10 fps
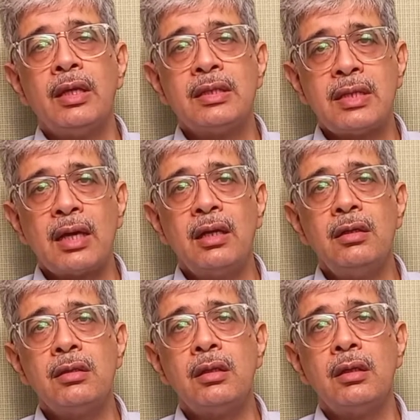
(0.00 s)

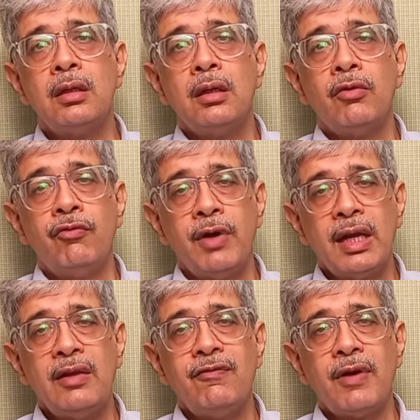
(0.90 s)
Second,
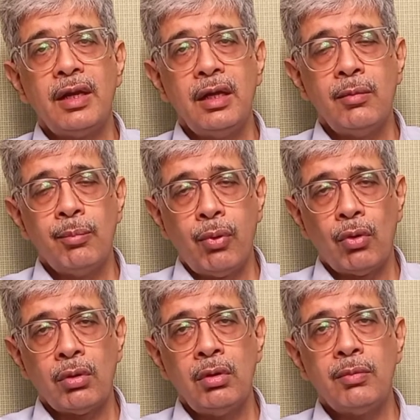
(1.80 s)
very, very
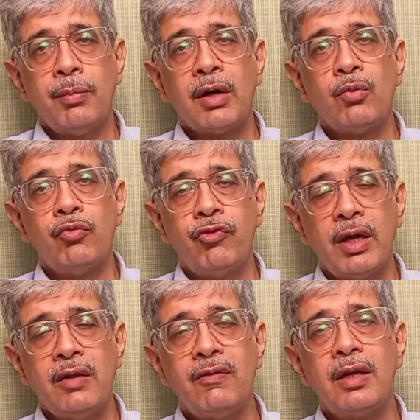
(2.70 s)
important, but
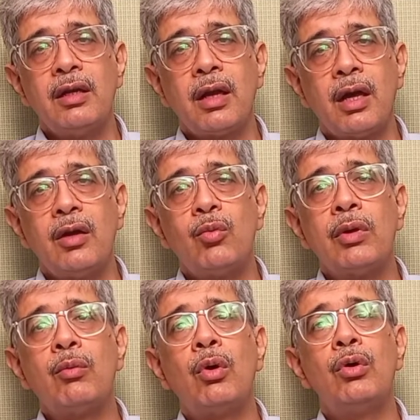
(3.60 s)
very, very rare,
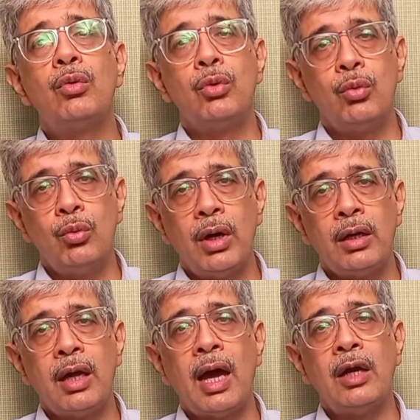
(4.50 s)
we want to do
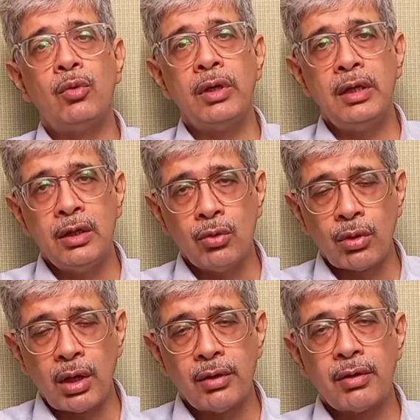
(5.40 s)
an annual
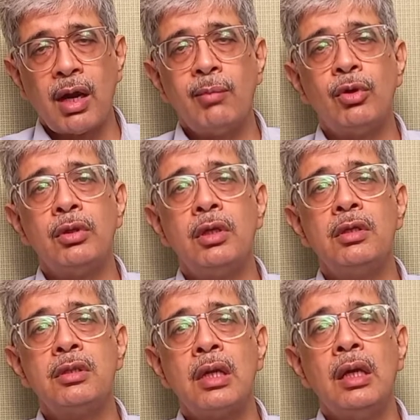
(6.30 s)
echocardiogram on
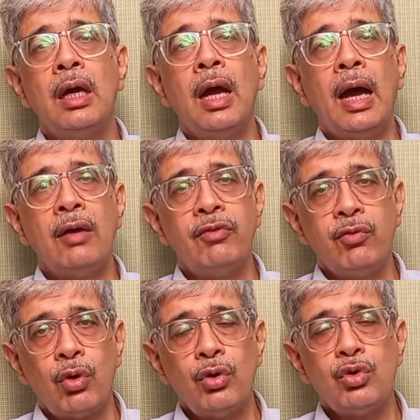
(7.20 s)
these and we
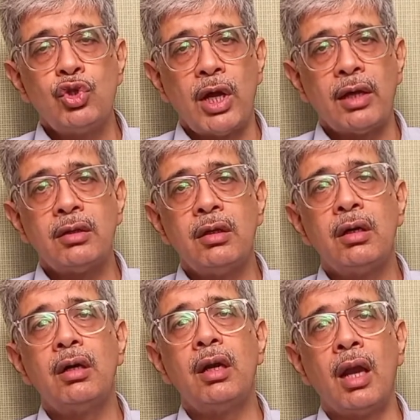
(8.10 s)
want to check
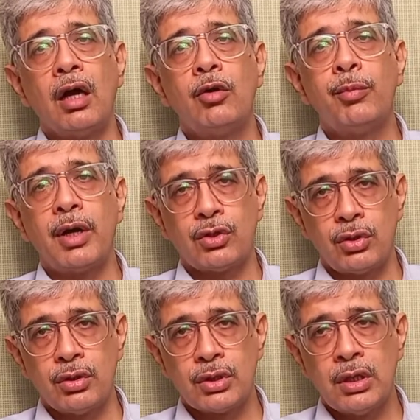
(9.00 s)
the lung
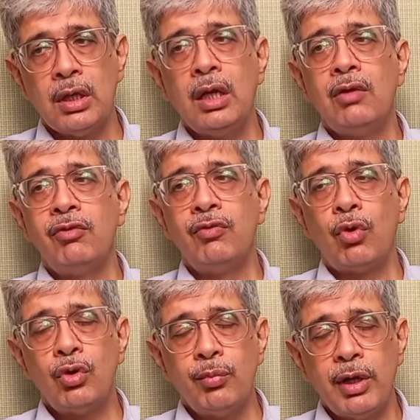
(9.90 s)
pressures. We
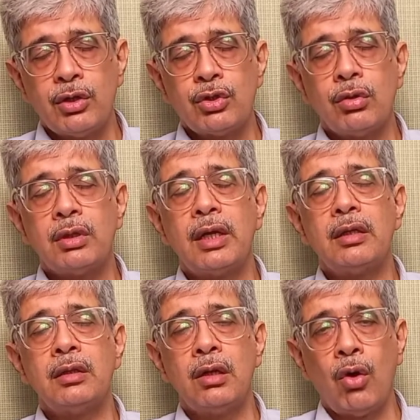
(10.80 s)
want to make sure that
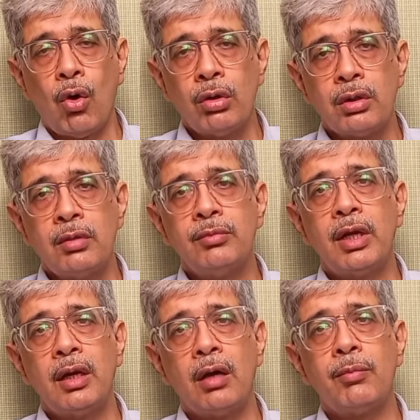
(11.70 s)
in the long term,
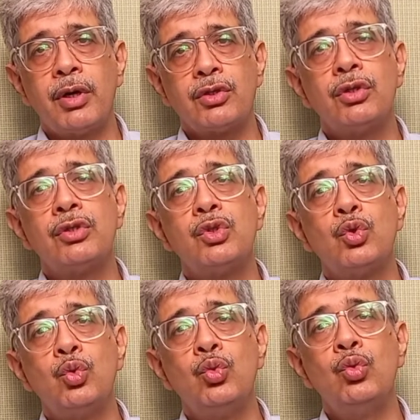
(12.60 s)
their lung pressures
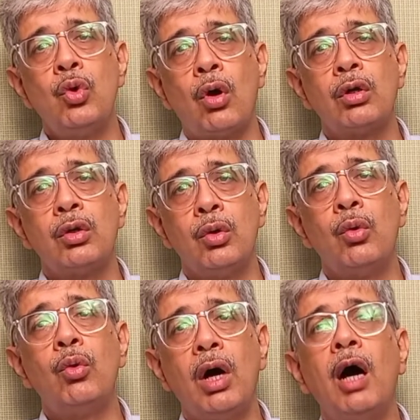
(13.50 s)
do not
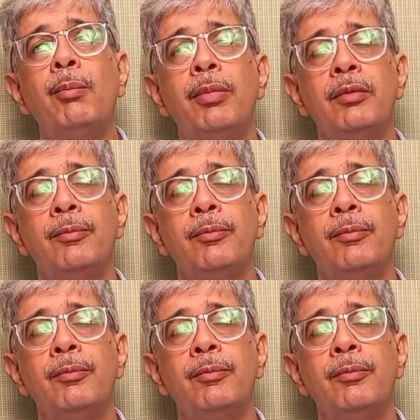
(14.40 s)
go up.